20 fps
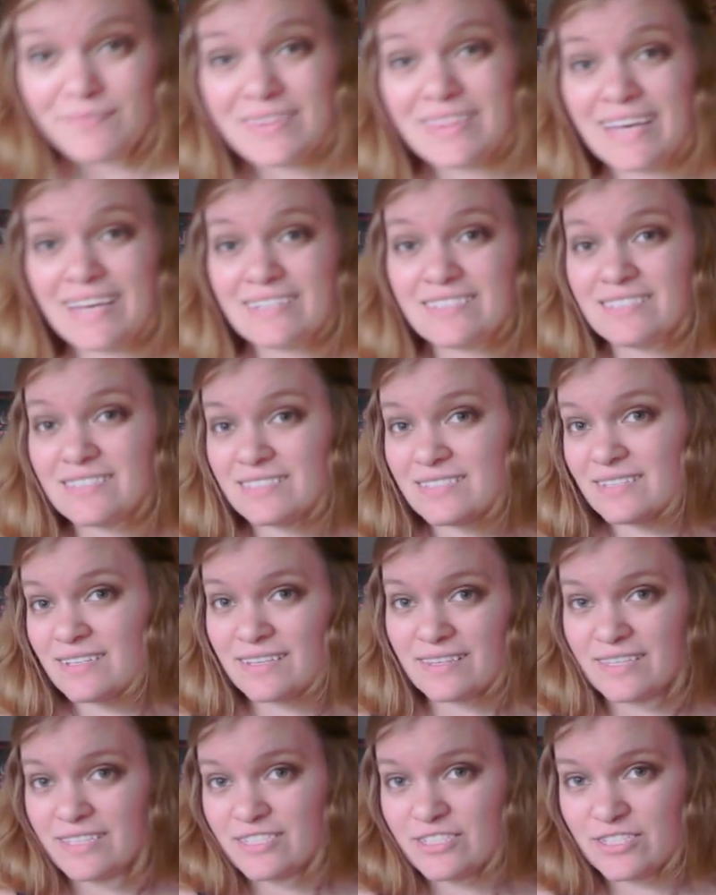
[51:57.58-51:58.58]
that's
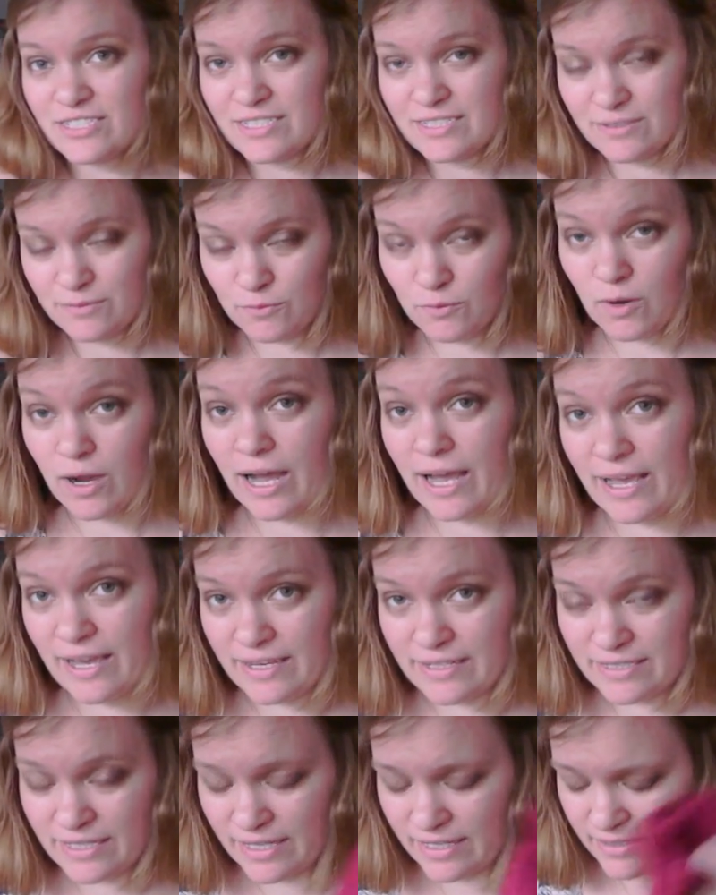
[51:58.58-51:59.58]
just why
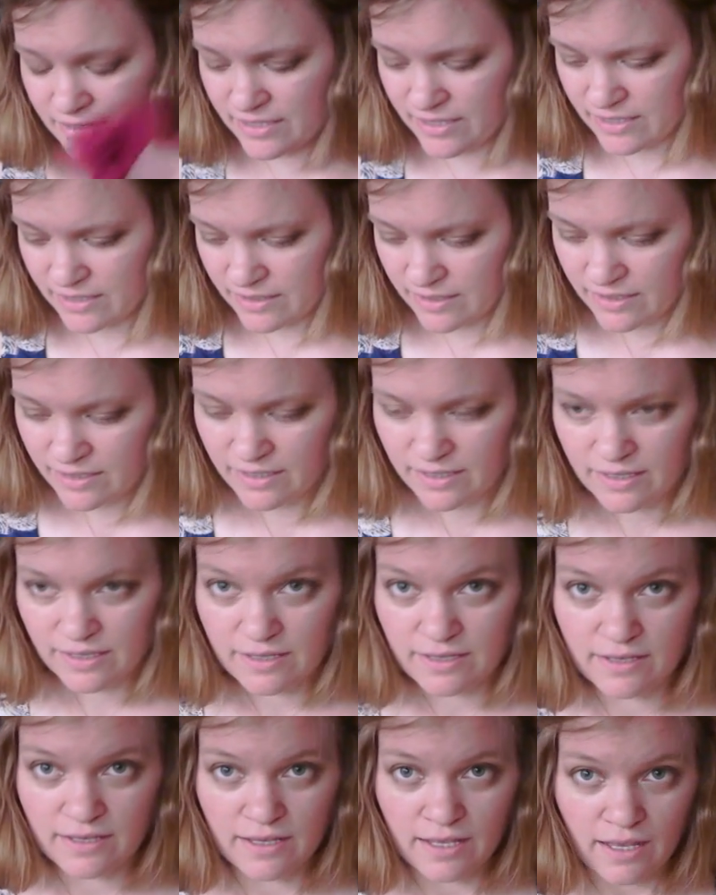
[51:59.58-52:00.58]
I tend to,
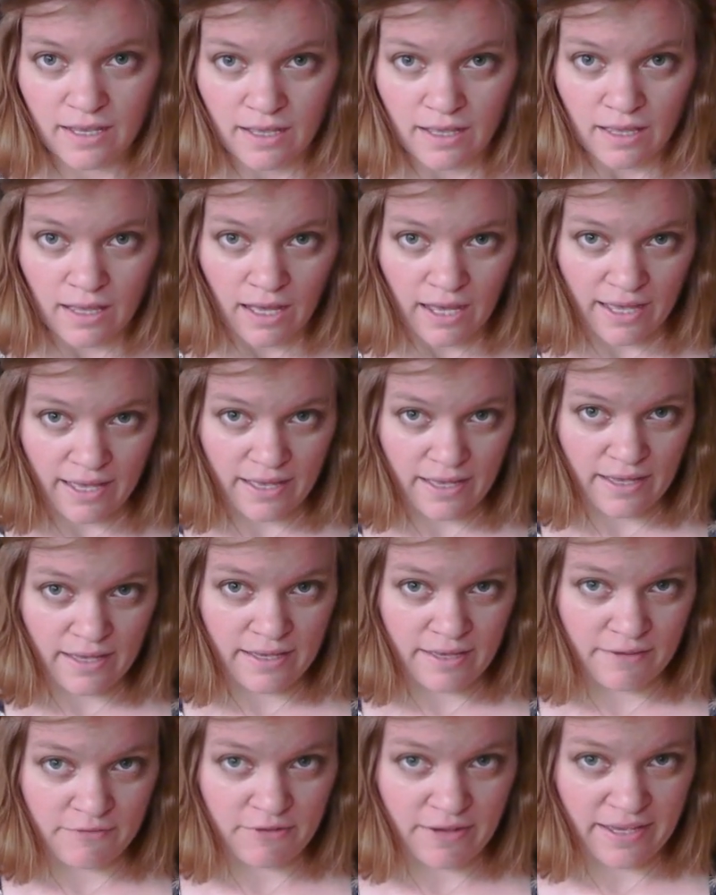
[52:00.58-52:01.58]

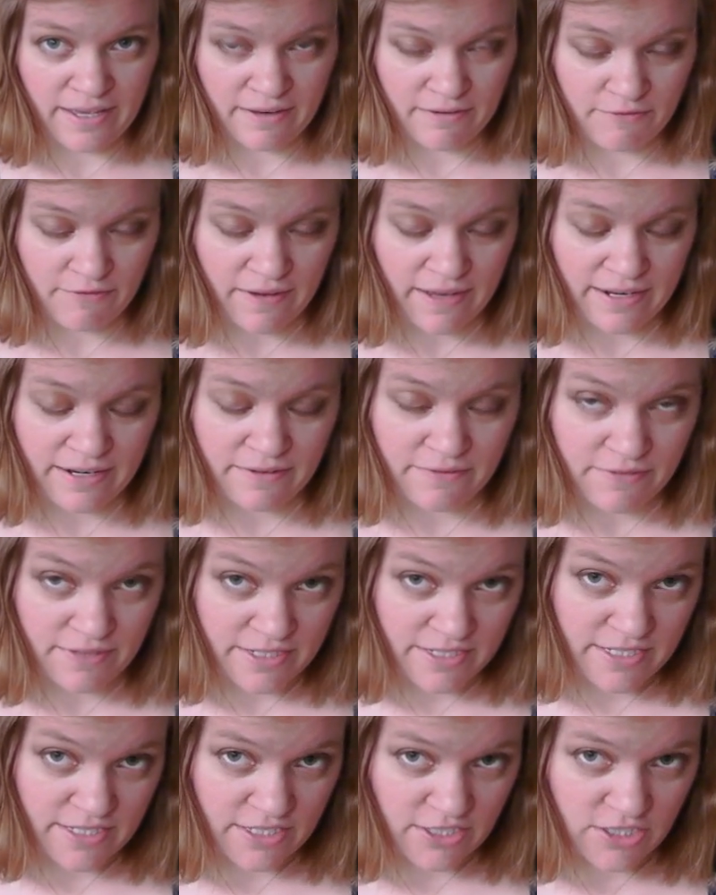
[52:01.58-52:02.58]
if I can find it
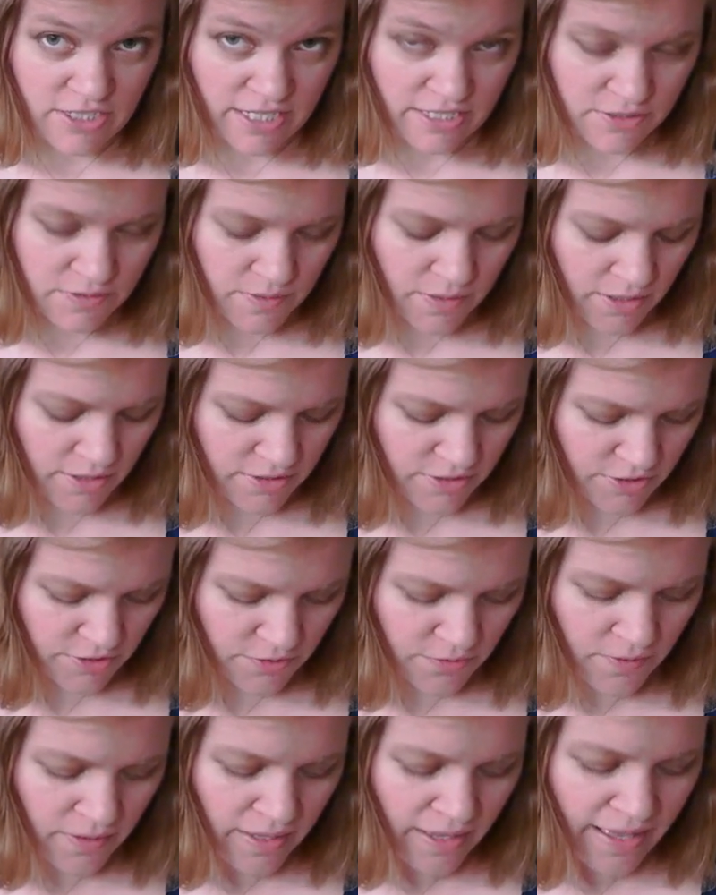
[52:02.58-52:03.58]
vintage, that's what I'll
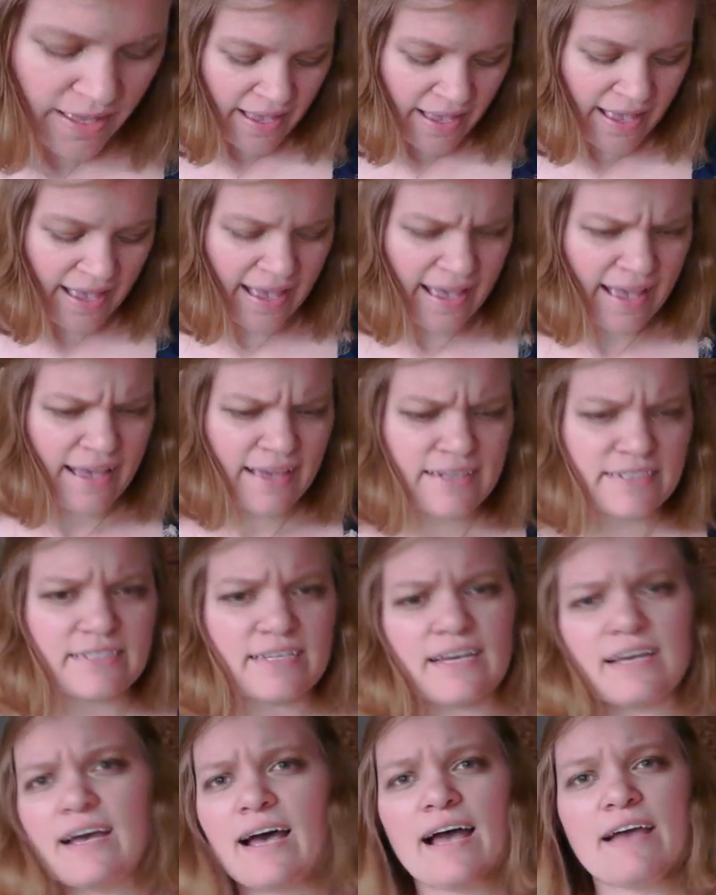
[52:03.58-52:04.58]
do. And
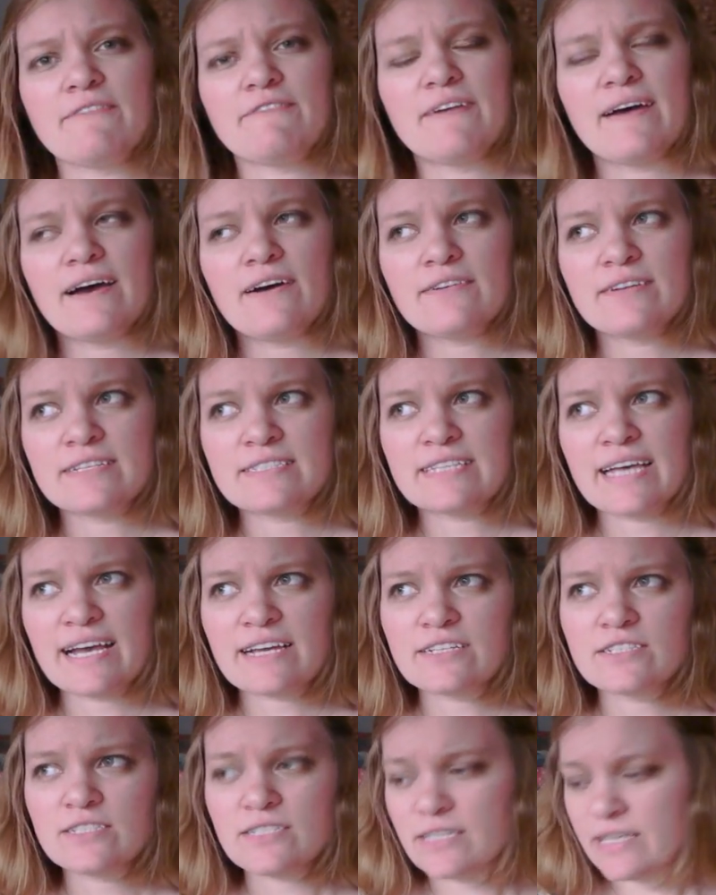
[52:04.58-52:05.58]
I found it's
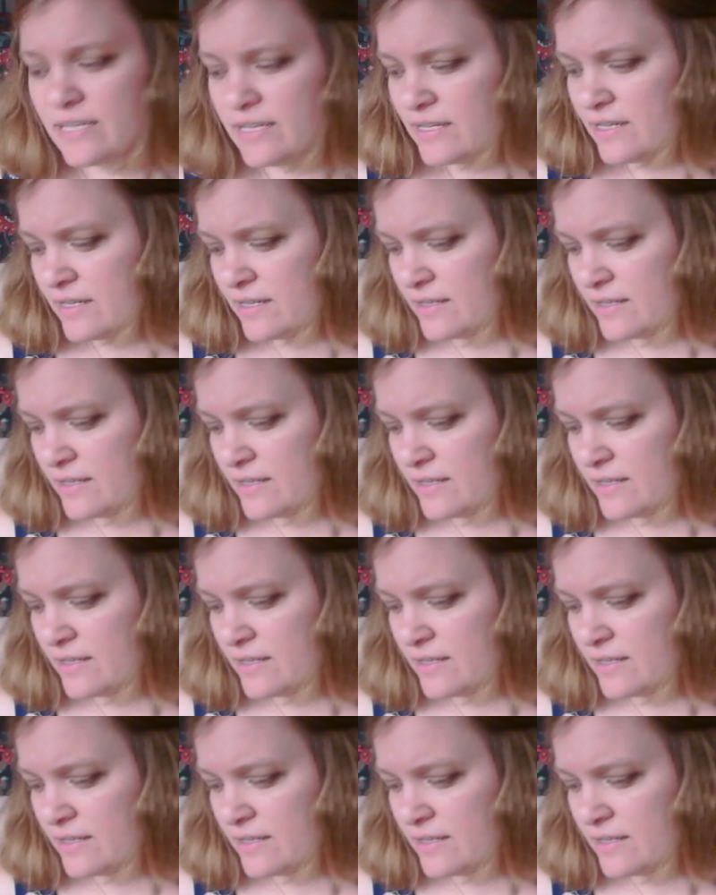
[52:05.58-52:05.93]
actually,